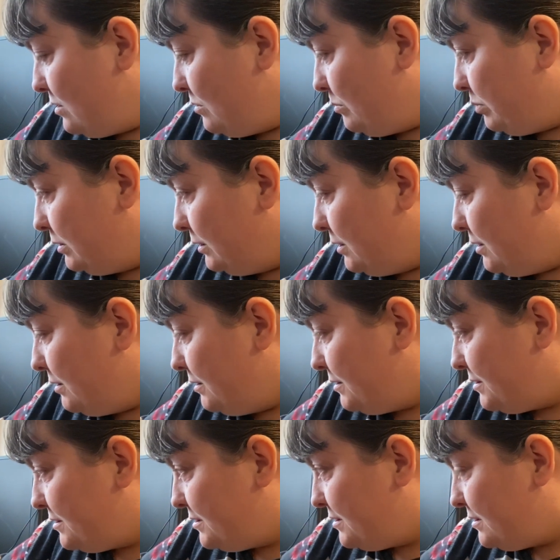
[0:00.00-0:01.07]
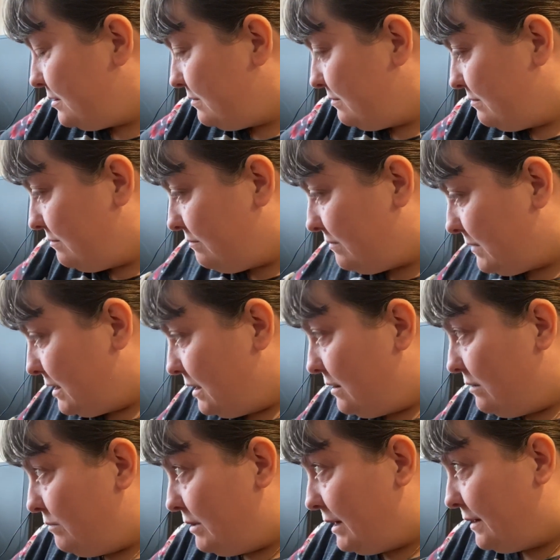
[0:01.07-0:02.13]
plus,
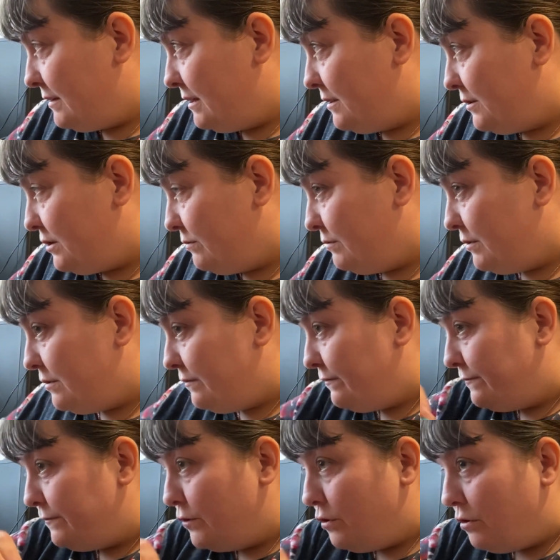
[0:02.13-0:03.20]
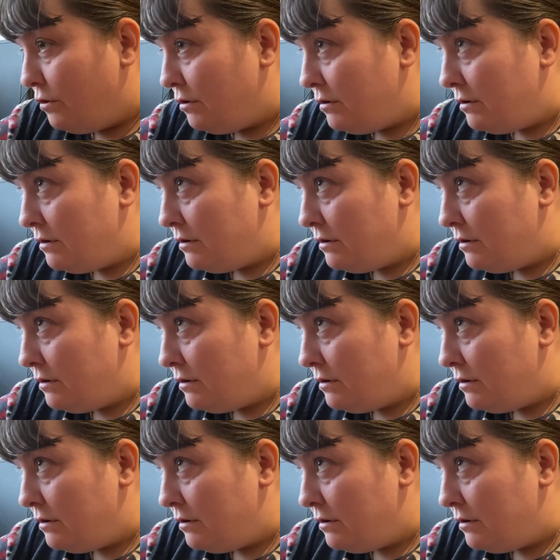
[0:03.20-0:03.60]
well, I could either do another 4,